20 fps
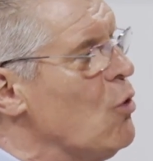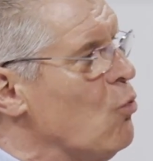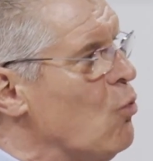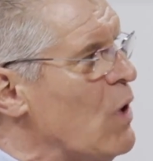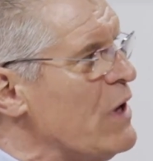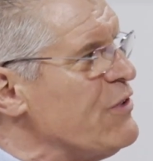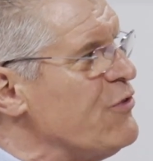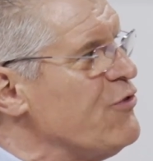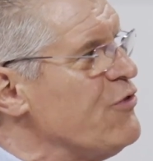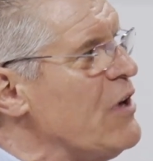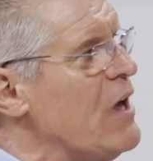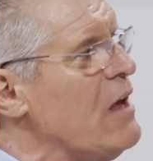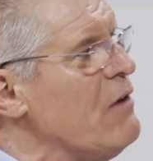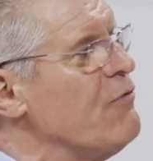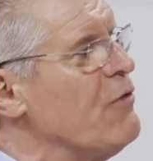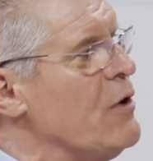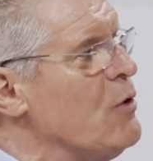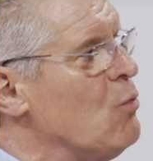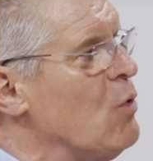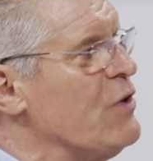What's
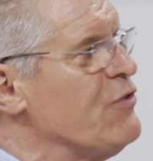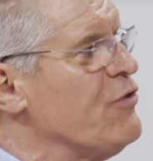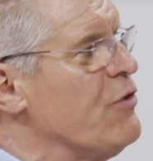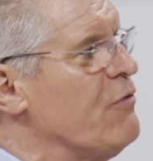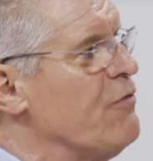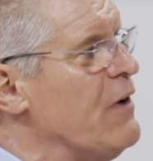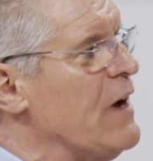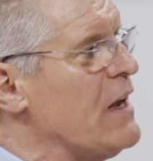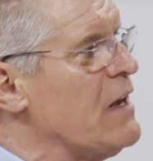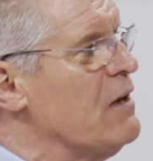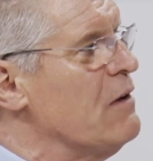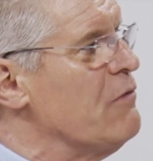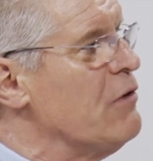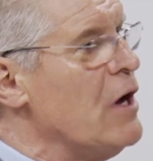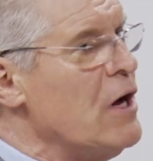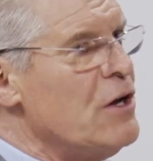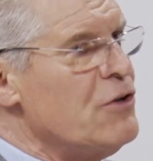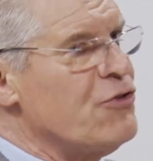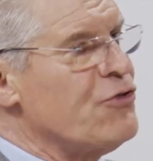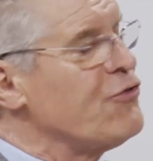safe and what's effective?
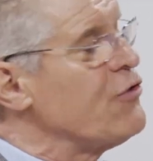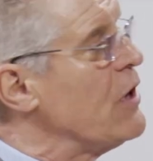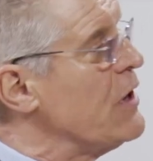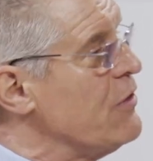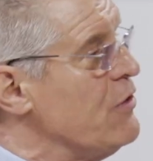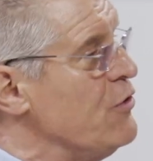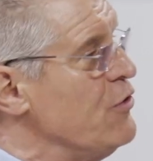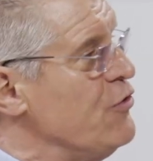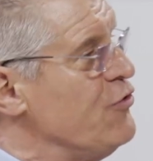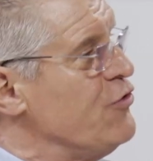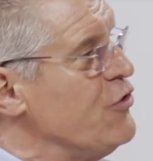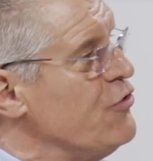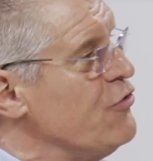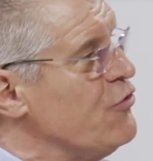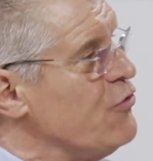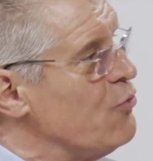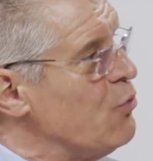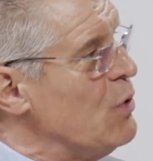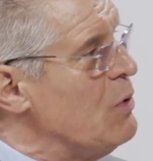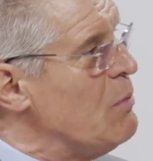Just like the
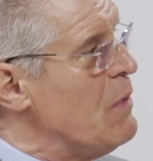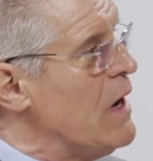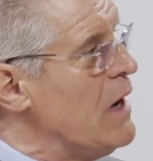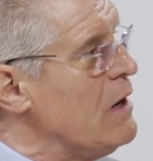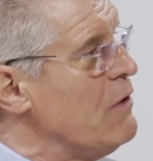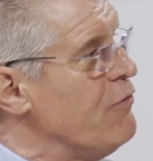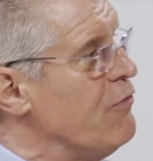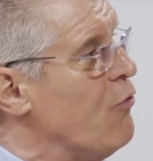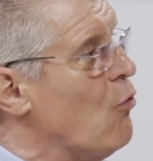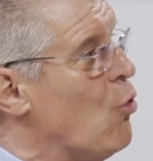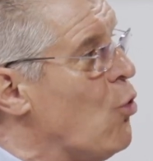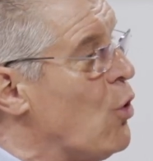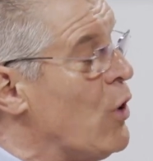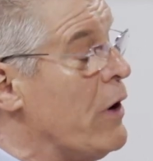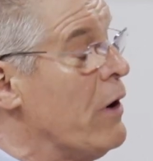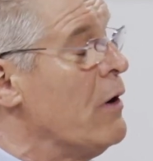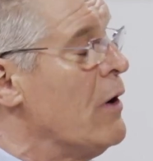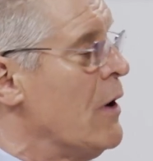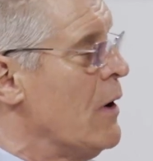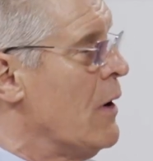decisions we make
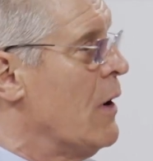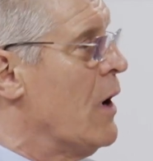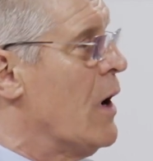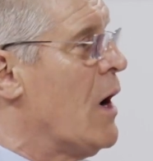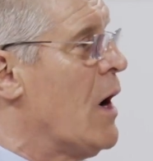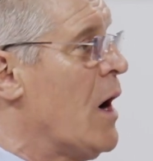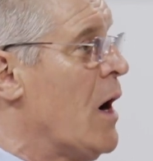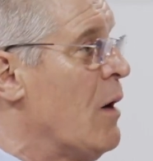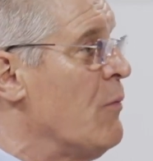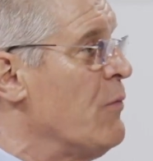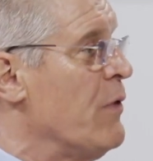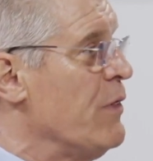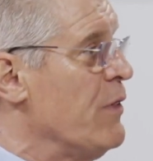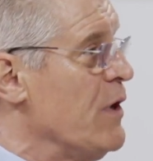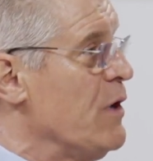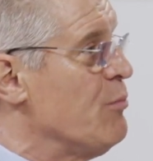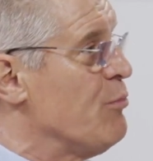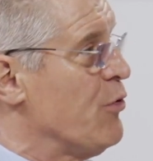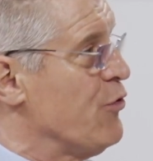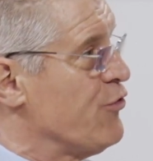for
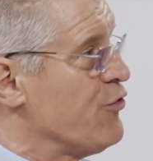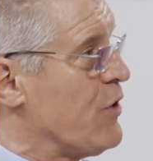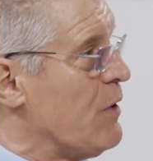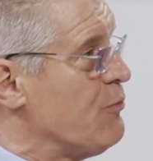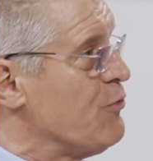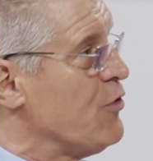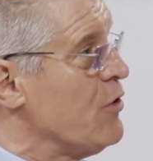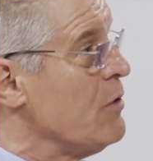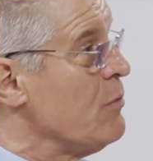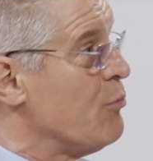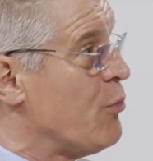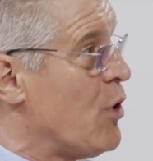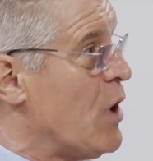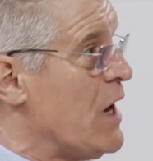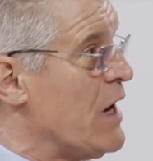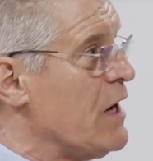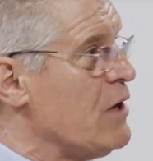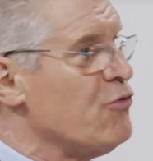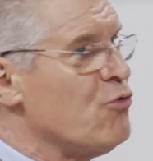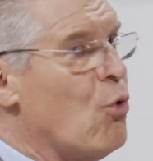the prescription
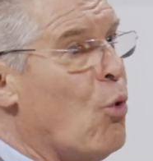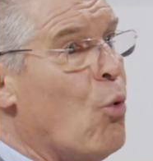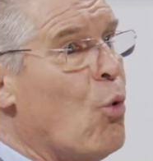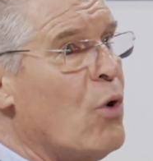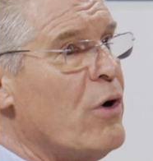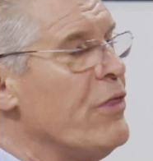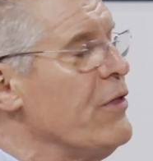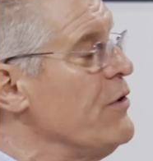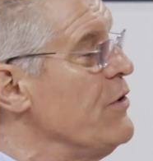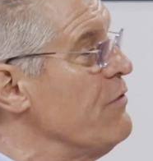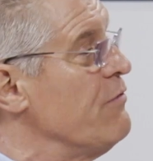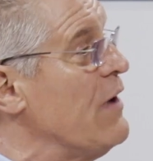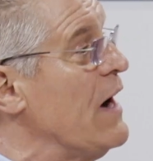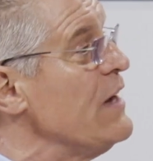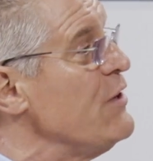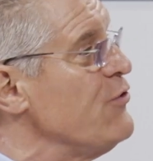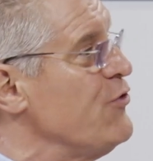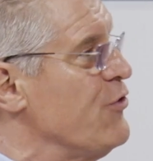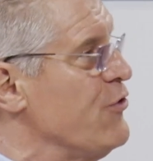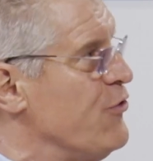products or the
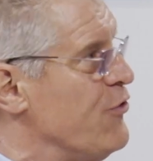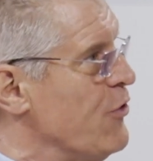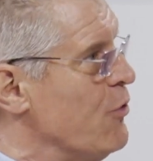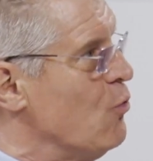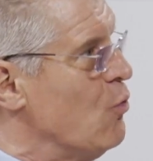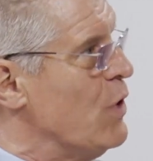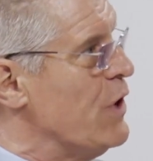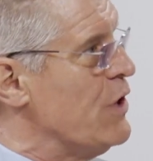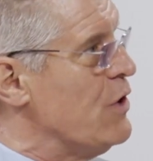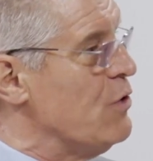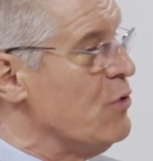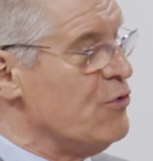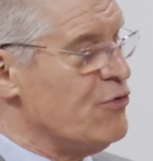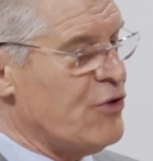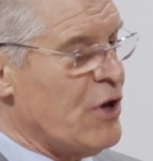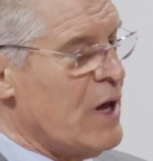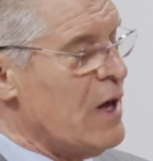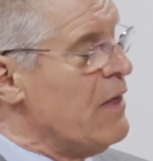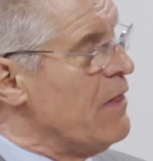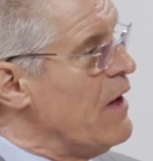devices that we
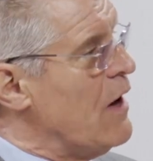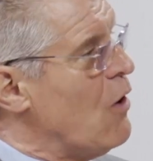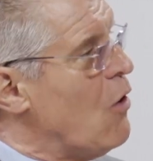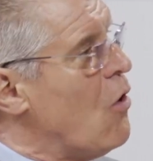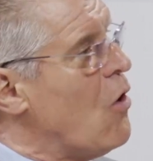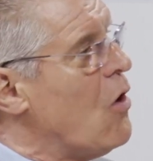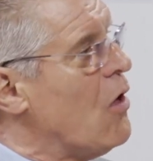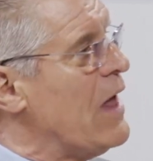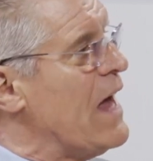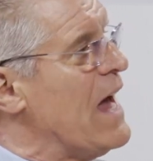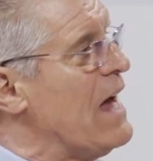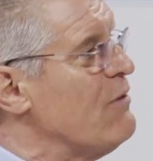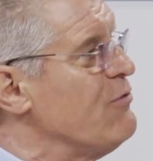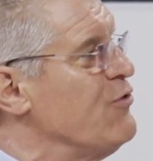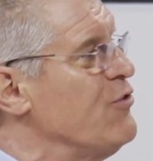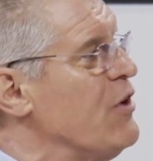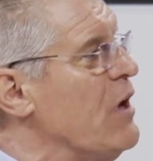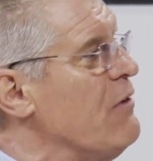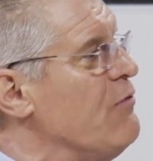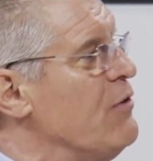use. They all have
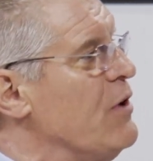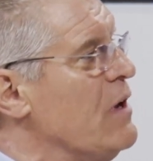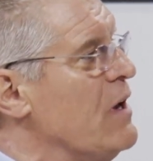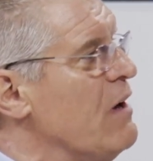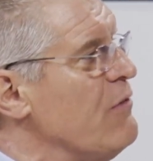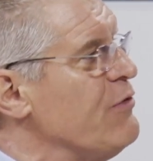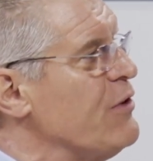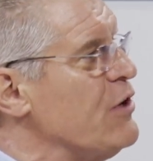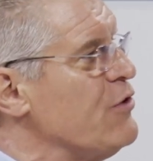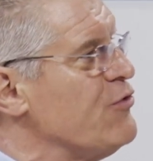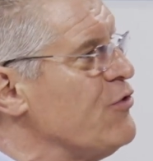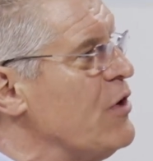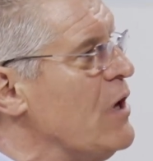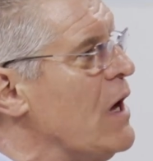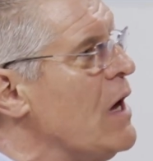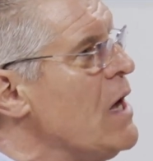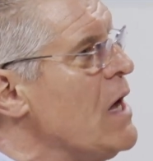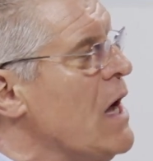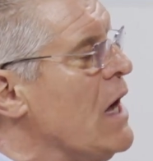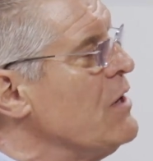safety and
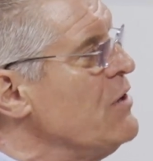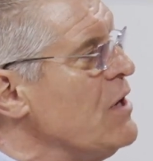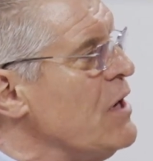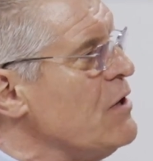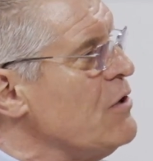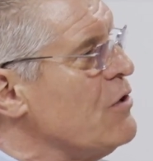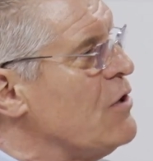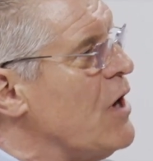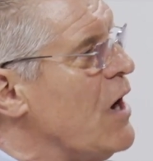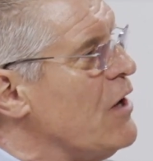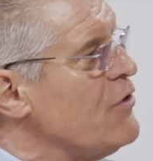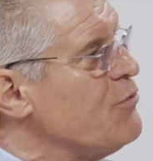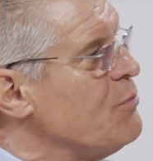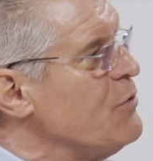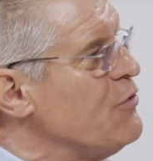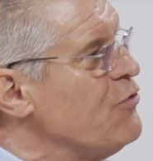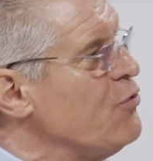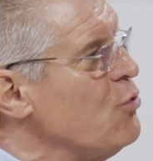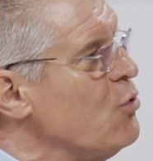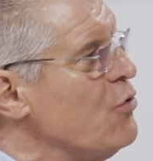efficacy, and yet in
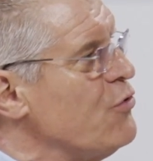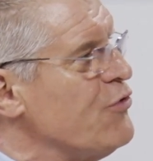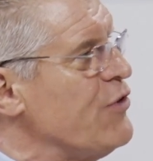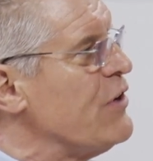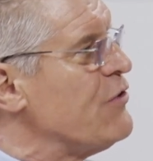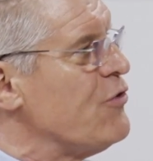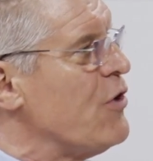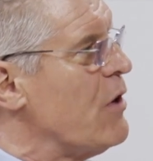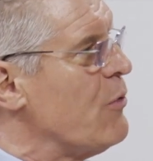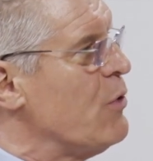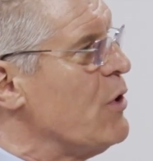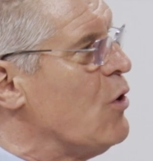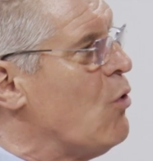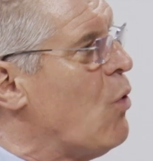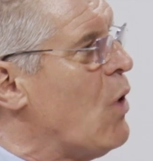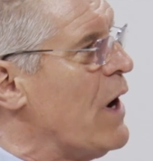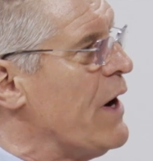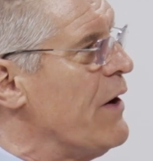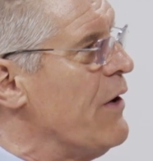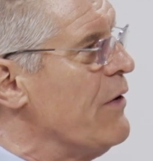cosmeceuticals that's not
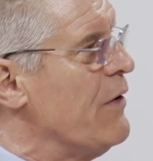required.